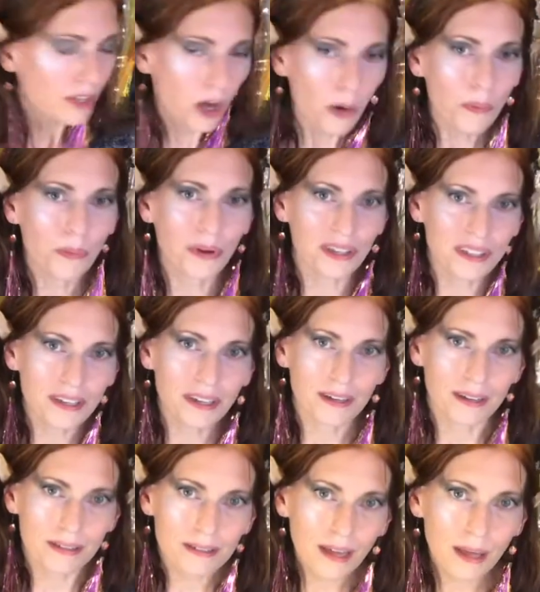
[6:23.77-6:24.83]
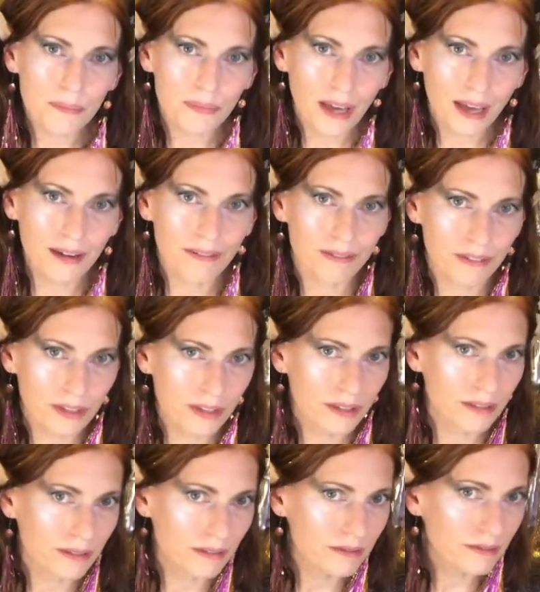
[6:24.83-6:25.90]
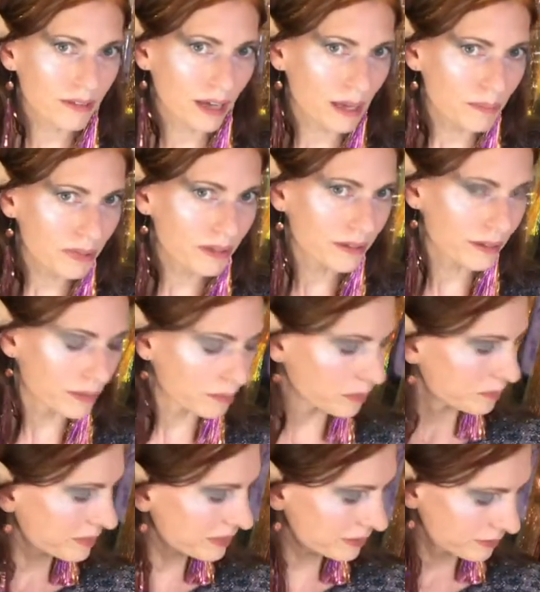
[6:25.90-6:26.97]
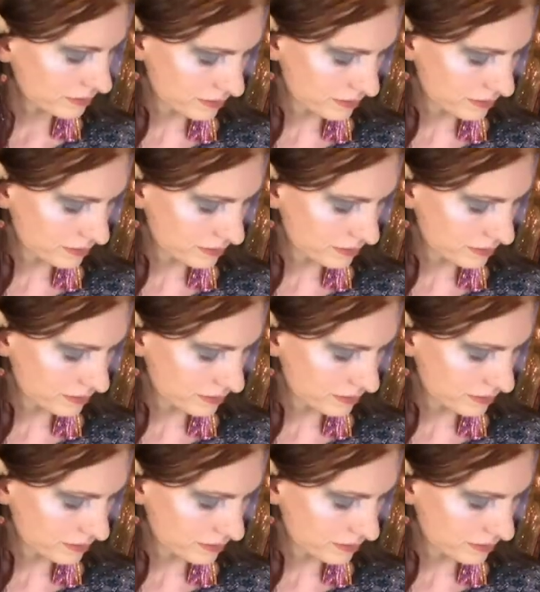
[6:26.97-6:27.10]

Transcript: One day at a time kind of feel vibe at the moment.